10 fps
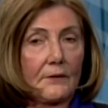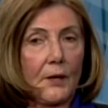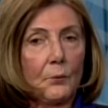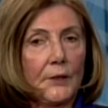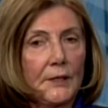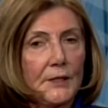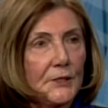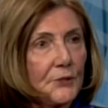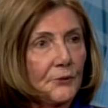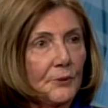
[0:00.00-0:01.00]
that we
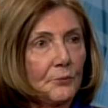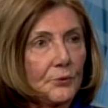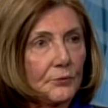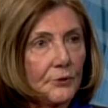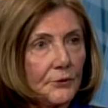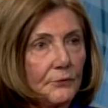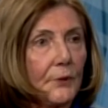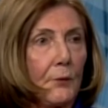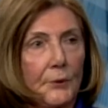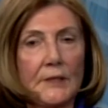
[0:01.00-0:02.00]
need to improve,
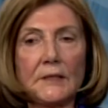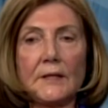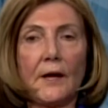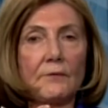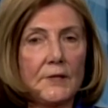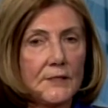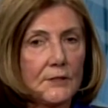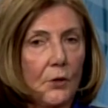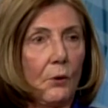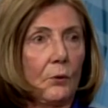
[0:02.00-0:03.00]
that we need to have these
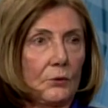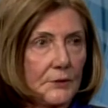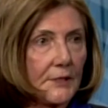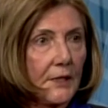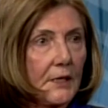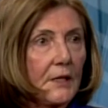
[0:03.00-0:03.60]
goals